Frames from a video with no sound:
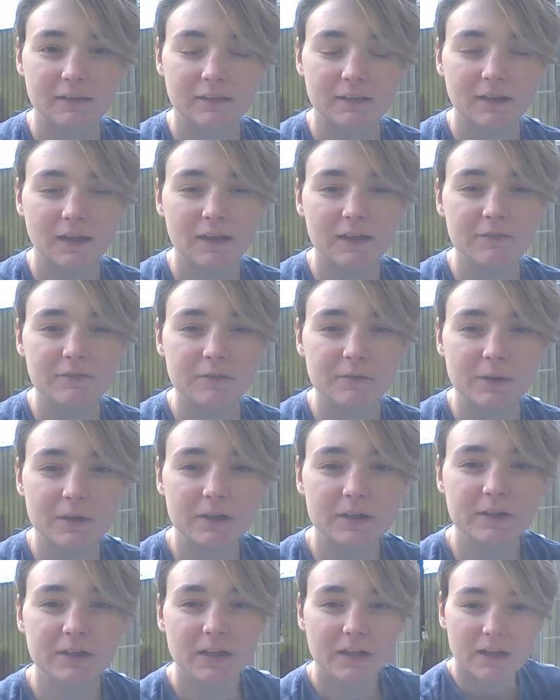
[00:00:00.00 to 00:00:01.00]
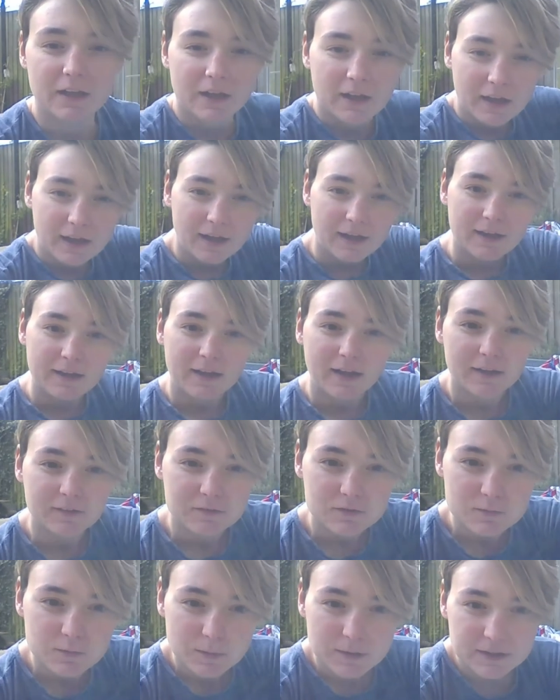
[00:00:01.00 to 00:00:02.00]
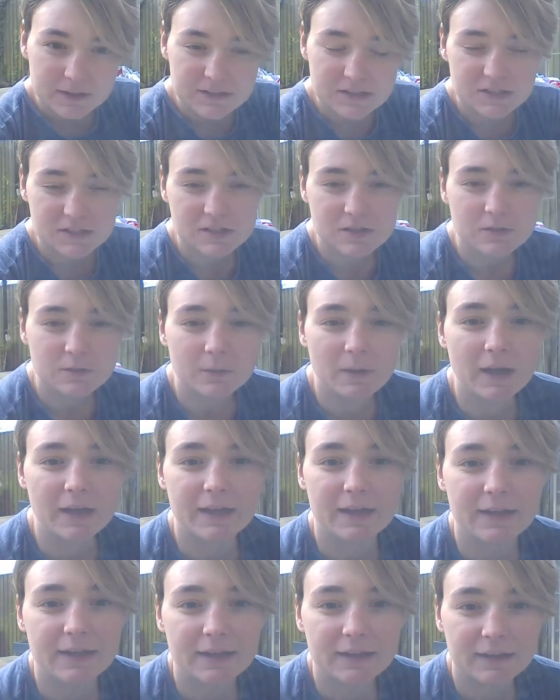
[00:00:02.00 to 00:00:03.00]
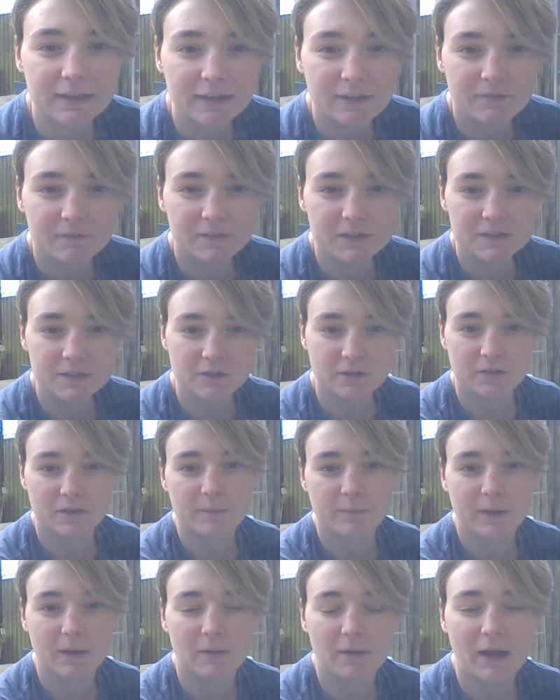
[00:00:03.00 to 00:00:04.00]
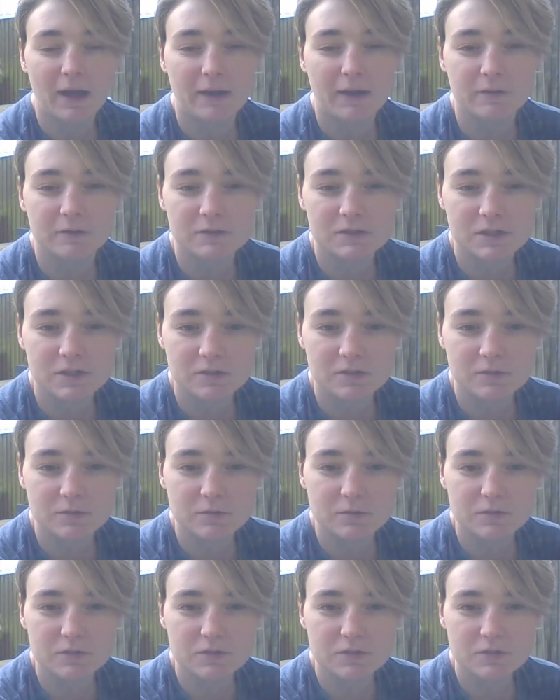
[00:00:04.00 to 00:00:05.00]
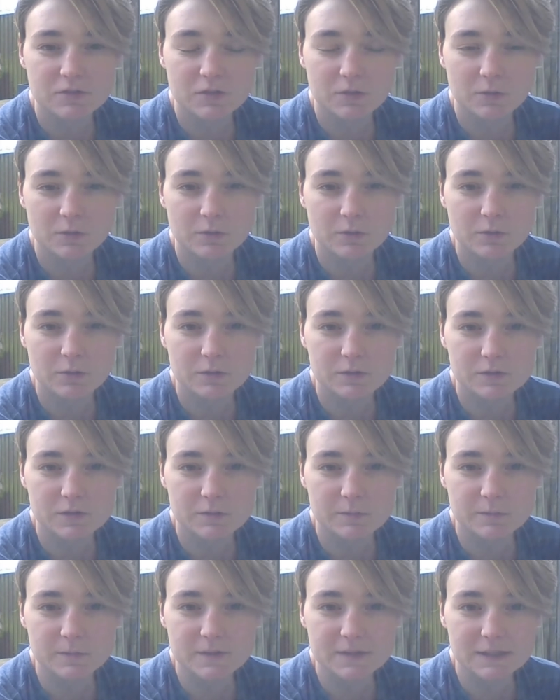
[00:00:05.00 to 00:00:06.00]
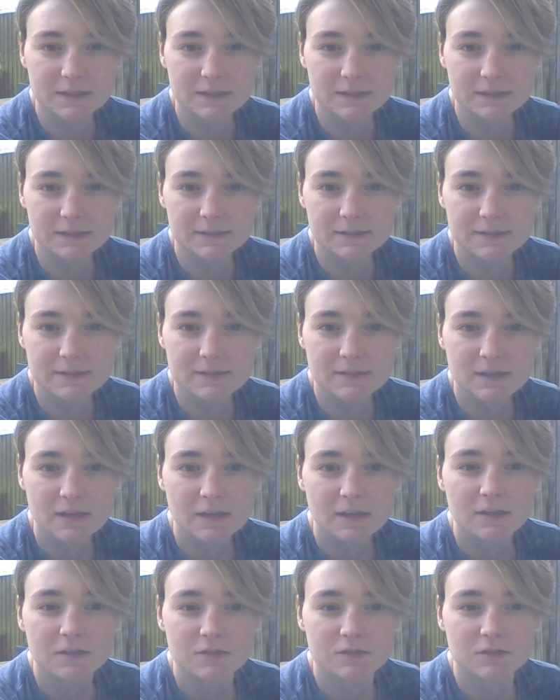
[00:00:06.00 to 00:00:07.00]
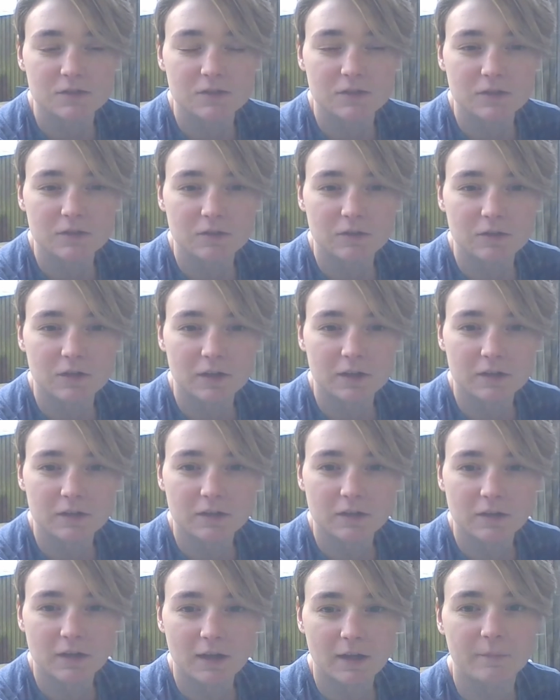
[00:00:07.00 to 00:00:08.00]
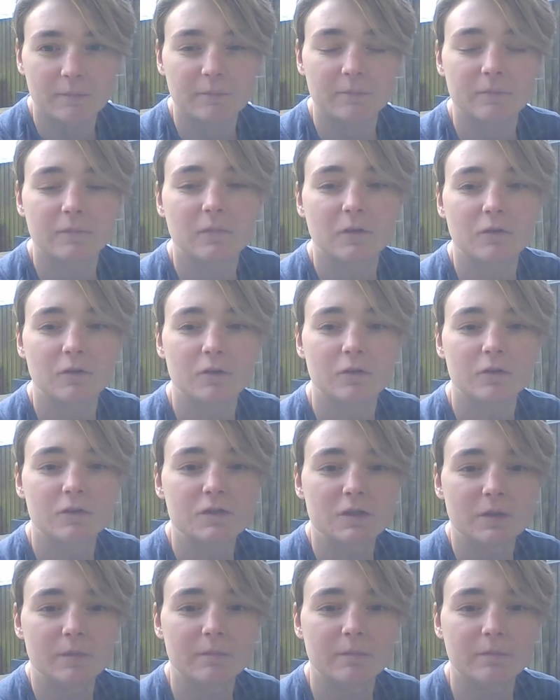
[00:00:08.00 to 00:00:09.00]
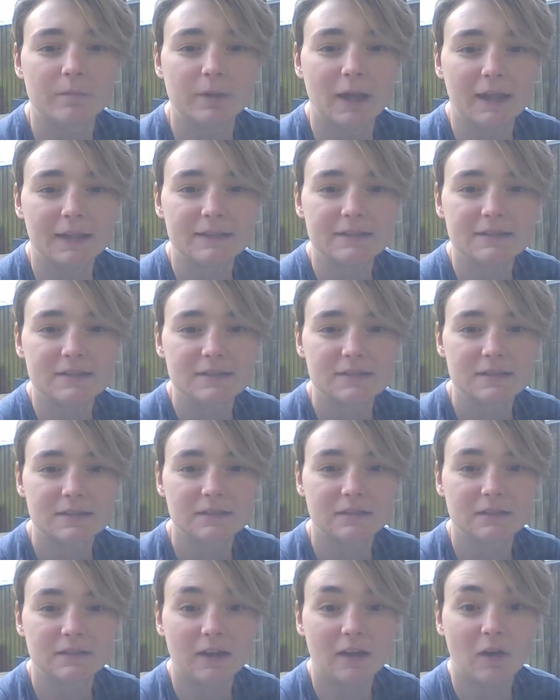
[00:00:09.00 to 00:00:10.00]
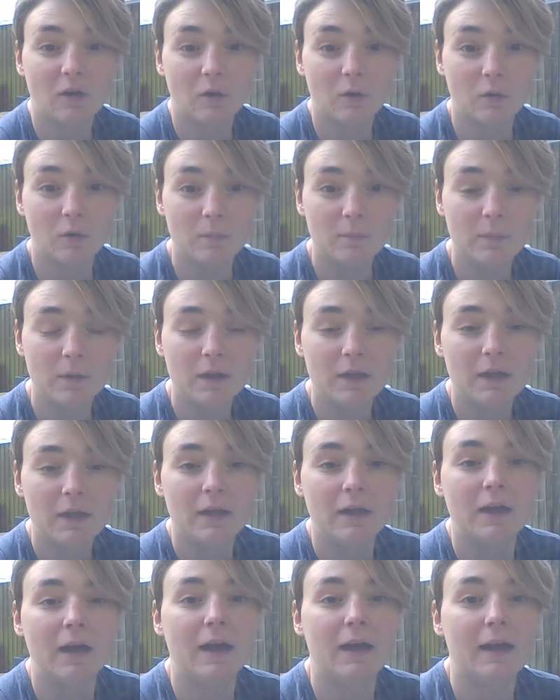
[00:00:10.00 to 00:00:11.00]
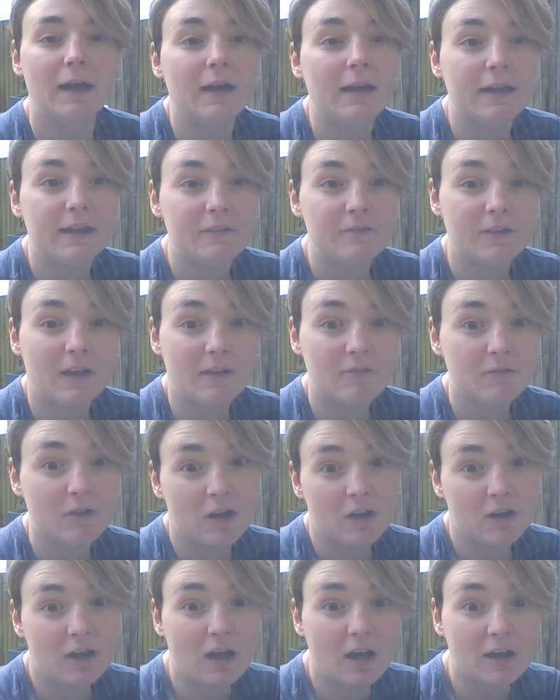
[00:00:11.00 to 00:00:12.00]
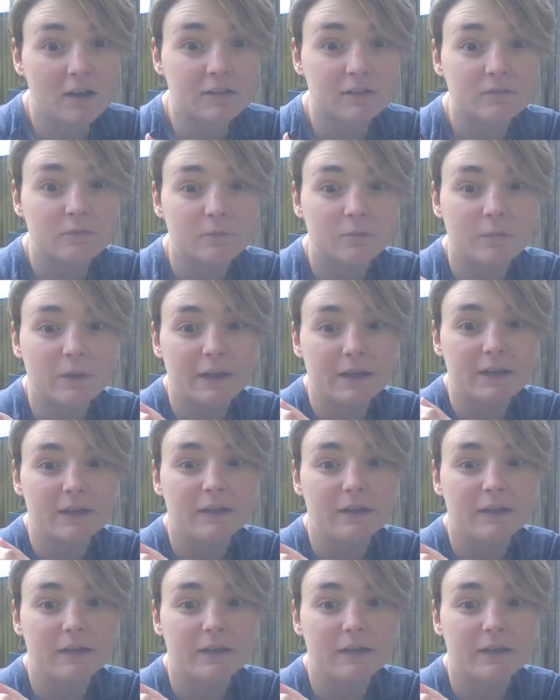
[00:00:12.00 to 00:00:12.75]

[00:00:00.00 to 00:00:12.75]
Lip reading: everyone. I just wanted to do a little video about how to sow some seeds so that you can grow some plants at home. If you haven't got a garden, me